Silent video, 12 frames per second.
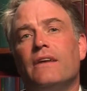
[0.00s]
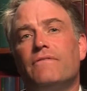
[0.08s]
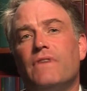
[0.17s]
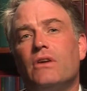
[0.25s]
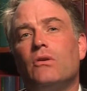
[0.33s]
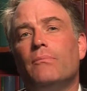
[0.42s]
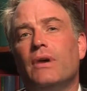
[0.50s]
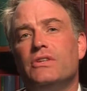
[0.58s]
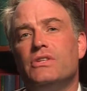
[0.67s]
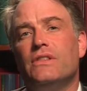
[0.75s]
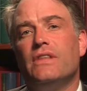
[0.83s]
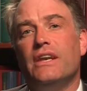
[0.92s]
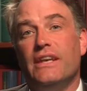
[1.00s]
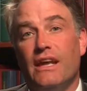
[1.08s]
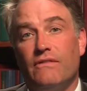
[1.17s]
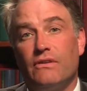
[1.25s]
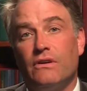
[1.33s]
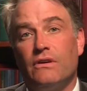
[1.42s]
and a federal budget that
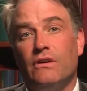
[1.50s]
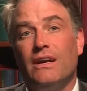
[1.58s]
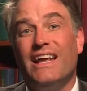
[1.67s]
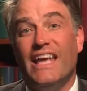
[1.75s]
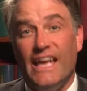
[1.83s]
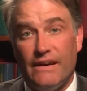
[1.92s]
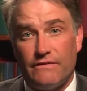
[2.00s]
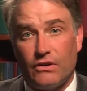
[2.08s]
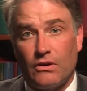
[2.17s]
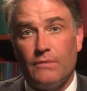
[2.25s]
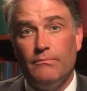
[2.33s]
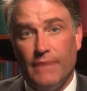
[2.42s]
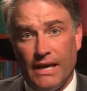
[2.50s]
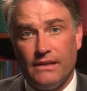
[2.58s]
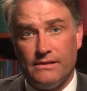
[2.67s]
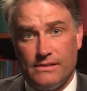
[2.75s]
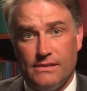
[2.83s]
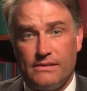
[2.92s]
never, ever
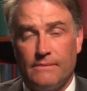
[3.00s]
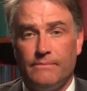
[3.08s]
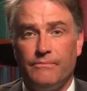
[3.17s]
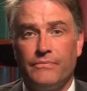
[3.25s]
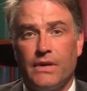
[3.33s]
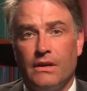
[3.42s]
balances.